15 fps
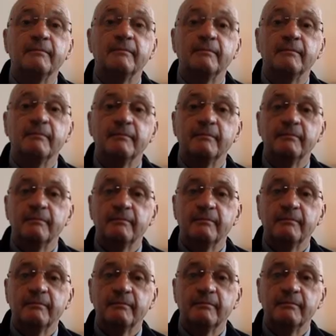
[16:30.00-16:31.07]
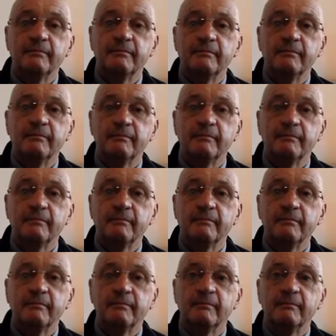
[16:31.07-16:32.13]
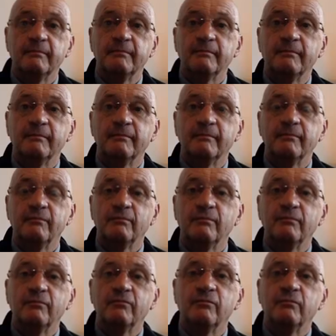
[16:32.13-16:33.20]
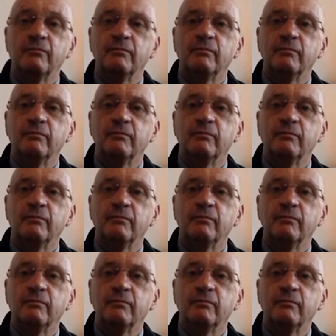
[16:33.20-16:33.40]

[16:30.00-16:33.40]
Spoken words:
(silence)